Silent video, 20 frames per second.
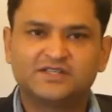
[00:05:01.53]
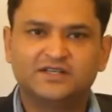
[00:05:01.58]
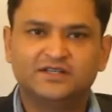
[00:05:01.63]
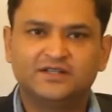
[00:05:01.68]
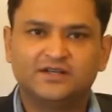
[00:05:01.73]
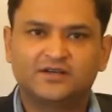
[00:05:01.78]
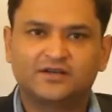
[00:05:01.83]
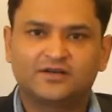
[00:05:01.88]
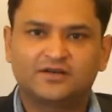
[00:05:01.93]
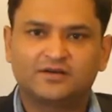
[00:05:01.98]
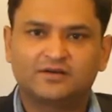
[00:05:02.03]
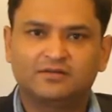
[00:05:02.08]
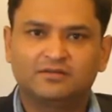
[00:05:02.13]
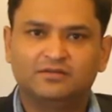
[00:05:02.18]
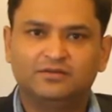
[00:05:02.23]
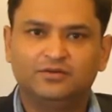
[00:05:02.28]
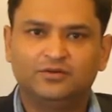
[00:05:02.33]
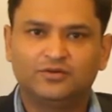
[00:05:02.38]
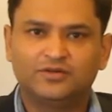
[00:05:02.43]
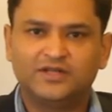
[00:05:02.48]
say that,
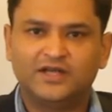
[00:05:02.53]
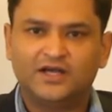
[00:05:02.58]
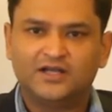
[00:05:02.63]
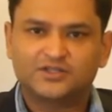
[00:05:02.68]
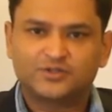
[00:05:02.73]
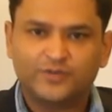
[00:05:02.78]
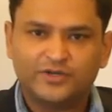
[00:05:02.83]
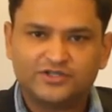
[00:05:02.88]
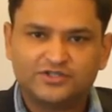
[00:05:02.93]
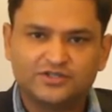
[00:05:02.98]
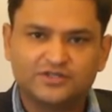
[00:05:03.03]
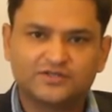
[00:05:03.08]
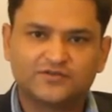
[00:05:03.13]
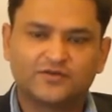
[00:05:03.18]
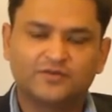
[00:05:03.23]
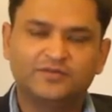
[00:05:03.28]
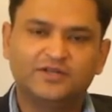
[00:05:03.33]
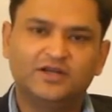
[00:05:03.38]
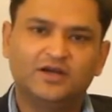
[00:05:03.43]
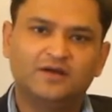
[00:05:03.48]
they ask questions
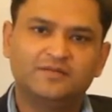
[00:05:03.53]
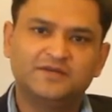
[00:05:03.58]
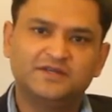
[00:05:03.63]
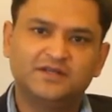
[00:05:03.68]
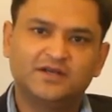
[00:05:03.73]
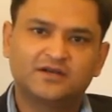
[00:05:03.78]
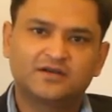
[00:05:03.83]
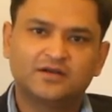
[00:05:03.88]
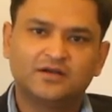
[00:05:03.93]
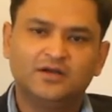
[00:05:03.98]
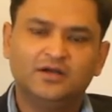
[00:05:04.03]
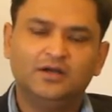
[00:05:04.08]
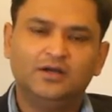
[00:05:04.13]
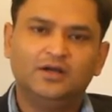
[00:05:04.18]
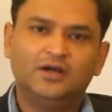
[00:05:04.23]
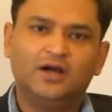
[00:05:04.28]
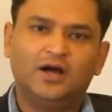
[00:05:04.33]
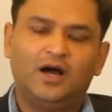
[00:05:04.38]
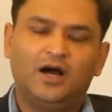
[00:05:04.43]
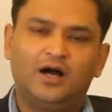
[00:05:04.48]
from the army that
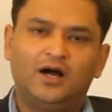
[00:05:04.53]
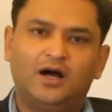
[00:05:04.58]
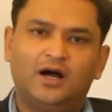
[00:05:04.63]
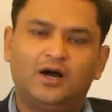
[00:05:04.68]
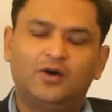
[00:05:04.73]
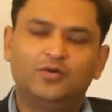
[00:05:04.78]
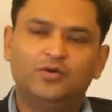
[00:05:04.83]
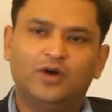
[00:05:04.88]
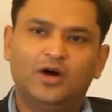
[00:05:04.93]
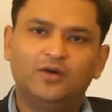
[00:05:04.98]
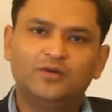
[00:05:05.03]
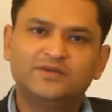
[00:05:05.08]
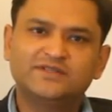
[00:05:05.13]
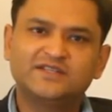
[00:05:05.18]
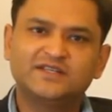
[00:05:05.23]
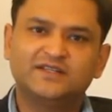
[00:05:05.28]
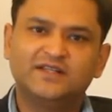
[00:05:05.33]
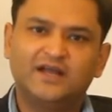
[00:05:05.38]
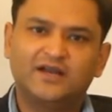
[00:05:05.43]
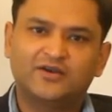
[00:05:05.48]
how is
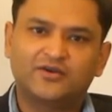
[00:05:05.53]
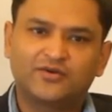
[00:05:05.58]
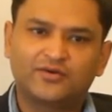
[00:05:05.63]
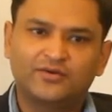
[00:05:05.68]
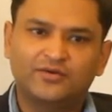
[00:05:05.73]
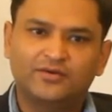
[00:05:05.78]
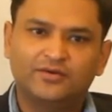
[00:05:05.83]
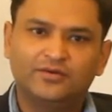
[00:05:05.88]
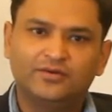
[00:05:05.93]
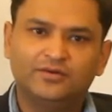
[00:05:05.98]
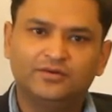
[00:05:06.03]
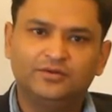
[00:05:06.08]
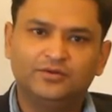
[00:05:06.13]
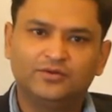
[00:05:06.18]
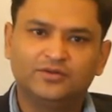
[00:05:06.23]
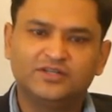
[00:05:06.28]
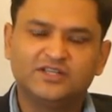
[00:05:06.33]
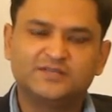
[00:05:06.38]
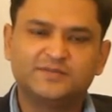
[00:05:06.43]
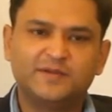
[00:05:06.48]
it that,
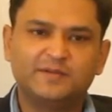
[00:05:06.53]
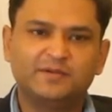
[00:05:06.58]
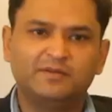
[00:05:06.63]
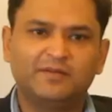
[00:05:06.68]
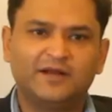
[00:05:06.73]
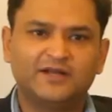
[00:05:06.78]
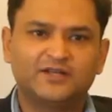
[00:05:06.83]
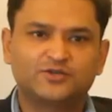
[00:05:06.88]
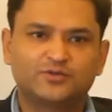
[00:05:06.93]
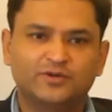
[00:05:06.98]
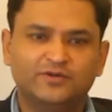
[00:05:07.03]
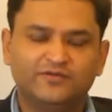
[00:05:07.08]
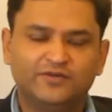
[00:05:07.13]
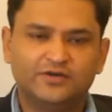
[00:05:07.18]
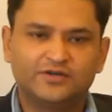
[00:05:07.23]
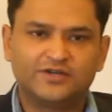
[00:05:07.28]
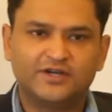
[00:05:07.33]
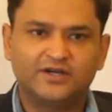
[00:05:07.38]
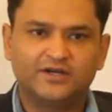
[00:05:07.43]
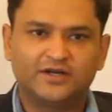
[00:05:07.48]
these people managed to
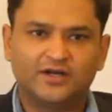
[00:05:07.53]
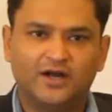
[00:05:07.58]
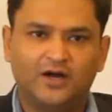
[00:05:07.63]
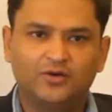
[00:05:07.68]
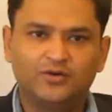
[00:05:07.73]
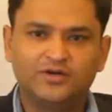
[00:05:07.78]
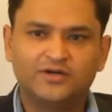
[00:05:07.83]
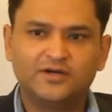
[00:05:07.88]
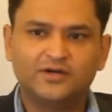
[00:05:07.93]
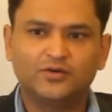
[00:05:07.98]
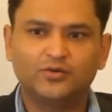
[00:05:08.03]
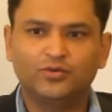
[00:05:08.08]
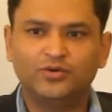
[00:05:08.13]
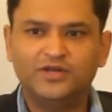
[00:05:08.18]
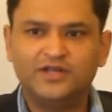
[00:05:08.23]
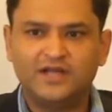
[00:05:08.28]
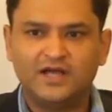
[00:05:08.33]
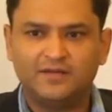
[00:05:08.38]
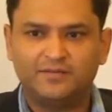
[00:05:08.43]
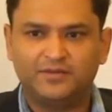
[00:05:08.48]
infiltrate, and how did an
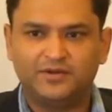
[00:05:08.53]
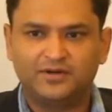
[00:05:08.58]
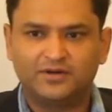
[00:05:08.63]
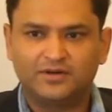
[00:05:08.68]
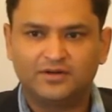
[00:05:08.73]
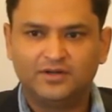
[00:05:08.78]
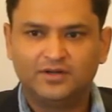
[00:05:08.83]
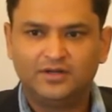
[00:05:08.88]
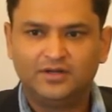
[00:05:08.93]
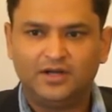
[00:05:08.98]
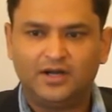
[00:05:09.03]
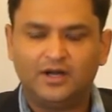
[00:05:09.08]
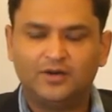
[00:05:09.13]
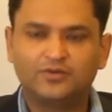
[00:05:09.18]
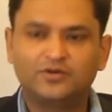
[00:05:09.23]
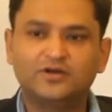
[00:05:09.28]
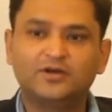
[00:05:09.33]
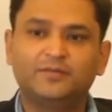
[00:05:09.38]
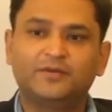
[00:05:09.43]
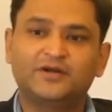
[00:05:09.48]
Uri happen? How
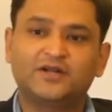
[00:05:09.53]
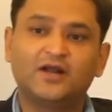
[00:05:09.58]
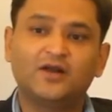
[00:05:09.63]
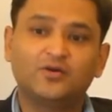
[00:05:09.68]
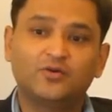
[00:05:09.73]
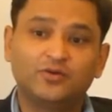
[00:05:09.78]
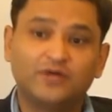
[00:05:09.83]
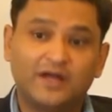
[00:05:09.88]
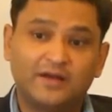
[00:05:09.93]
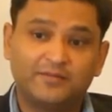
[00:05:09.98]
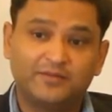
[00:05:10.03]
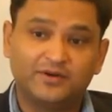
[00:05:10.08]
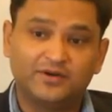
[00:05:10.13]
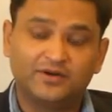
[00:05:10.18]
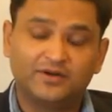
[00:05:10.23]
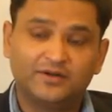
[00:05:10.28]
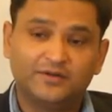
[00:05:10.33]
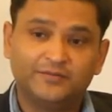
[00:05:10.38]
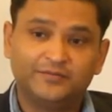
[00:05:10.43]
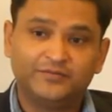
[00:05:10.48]
did a Pathankot happen?
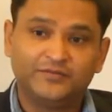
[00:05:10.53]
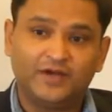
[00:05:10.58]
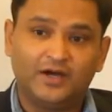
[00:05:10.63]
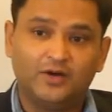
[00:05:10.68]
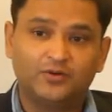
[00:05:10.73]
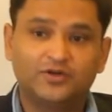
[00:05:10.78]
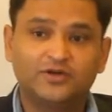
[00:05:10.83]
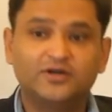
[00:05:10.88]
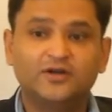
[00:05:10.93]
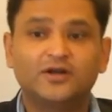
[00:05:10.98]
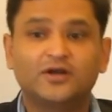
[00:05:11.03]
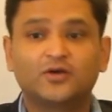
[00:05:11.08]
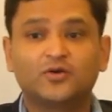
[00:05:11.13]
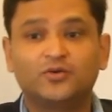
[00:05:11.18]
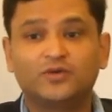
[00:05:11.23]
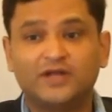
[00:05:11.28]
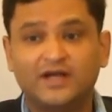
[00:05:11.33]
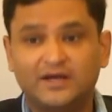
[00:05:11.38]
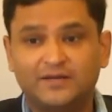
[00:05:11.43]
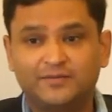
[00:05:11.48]
How did a
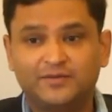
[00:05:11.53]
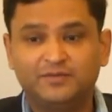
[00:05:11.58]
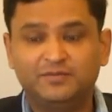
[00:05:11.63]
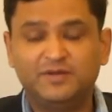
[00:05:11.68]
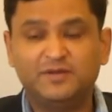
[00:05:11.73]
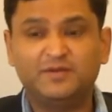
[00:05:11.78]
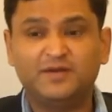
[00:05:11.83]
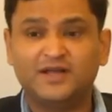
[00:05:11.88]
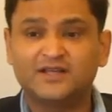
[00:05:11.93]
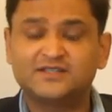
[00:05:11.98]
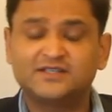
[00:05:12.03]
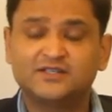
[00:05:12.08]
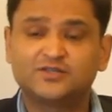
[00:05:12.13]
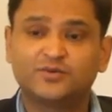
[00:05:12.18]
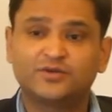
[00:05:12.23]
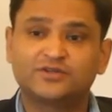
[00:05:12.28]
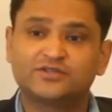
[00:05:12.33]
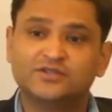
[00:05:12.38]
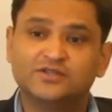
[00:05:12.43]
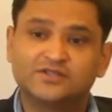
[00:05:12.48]
Nagrota happen? People ask these
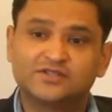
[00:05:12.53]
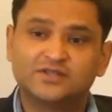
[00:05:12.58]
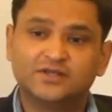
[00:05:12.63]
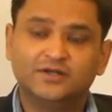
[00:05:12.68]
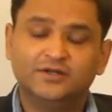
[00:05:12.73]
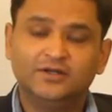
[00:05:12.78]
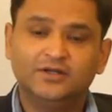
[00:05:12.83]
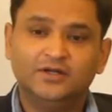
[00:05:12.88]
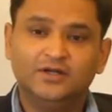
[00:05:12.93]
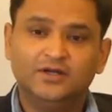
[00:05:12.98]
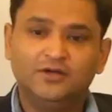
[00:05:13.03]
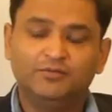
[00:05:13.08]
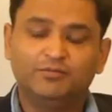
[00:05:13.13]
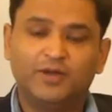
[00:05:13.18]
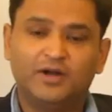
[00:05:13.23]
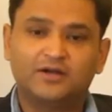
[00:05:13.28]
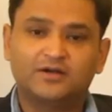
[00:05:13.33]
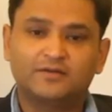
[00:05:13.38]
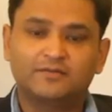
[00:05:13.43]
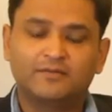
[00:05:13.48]
questions.
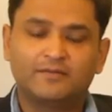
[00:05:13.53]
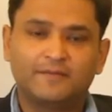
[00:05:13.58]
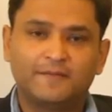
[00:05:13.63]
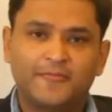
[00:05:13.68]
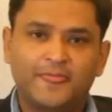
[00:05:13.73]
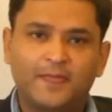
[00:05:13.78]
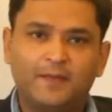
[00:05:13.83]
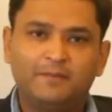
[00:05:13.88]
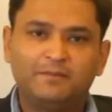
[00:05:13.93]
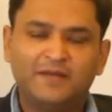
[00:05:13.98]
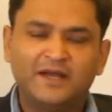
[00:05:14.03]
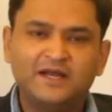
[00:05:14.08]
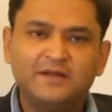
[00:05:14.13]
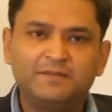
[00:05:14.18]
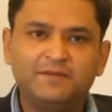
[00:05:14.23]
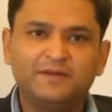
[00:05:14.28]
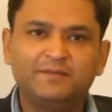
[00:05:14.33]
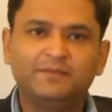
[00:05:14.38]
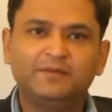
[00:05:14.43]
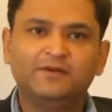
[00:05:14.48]
But
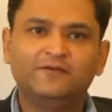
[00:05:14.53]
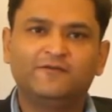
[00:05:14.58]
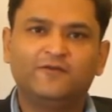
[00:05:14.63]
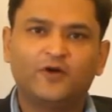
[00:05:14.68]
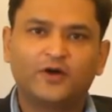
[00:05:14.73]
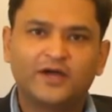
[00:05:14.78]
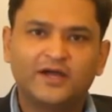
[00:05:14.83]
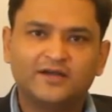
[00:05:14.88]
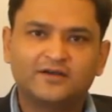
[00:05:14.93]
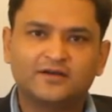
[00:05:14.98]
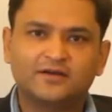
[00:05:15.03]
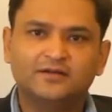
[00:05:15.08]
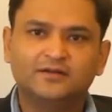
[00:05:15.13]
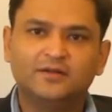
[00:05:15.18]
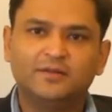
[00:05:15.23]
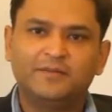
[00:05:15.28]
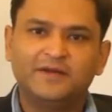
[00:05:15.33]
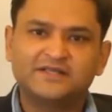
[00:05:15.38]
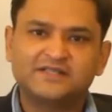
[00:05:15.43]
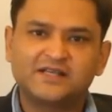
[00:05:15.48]
many people forget
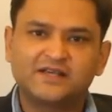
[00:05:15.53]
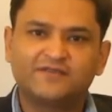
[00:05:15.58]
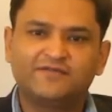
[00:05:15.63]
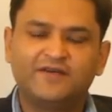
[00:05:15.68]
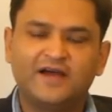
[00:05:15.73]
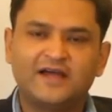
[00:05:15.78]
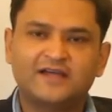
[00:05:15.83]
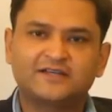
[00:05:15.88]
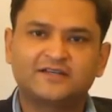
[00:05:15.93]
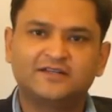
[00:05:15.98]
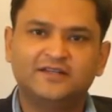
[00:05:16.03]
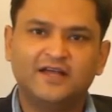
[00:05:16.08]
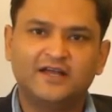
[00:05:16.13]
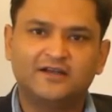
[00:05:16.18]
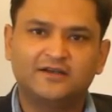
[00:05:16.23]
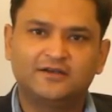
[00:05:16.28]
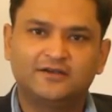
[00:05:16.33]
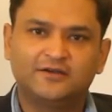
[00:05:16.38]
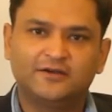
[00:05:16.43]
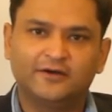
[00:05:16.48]
the basic fact
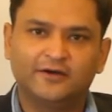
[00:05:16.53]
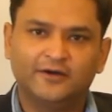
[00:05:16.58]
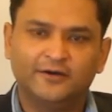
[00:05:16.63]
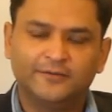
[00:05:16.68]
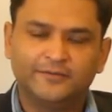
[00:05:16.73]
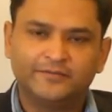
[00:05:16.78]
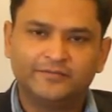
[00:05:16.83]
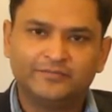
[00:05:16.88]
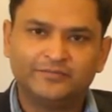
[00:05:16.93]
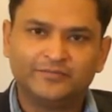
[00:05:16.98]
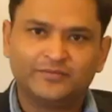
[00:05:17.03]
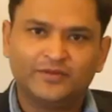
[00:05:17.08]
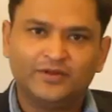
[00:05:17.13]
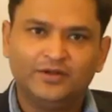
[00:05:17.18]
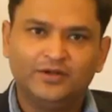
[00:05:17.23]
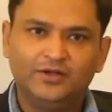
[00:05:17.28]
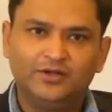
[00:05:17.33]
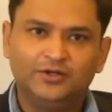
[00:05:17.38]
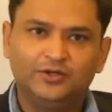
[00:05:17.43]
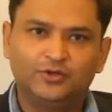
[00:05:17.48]
that,
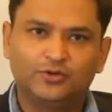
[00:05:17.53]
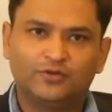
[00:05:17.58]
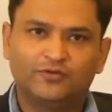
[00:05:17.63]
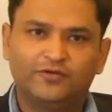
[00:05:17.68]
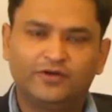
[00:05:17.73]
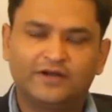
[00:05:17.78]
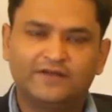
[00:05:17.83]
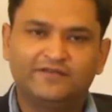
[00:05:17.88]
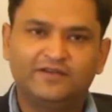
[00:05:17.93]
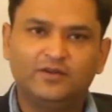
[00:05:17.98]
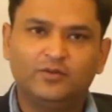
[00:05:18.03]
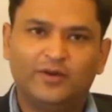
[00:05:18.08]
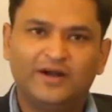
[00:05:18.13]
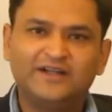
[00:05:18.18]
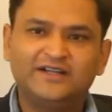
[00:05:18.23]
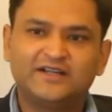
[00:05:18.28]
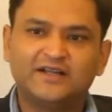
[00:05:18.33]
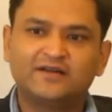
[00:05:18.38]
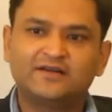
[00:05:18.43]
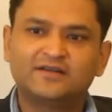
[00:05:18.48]
for every
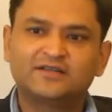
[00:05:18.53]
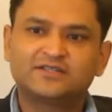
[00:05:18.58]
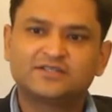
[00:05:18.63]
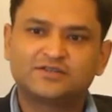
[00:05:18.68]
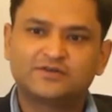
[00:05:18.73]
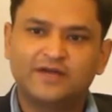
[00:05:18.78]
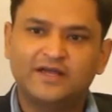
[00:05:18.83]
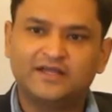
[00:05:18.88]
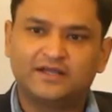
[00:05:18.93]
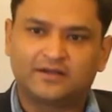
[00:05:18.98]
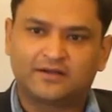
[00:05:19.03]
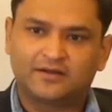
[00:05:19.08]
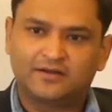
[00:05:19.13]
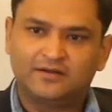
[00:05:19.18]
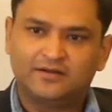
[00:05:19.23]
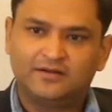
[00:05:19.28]
one terrorist strike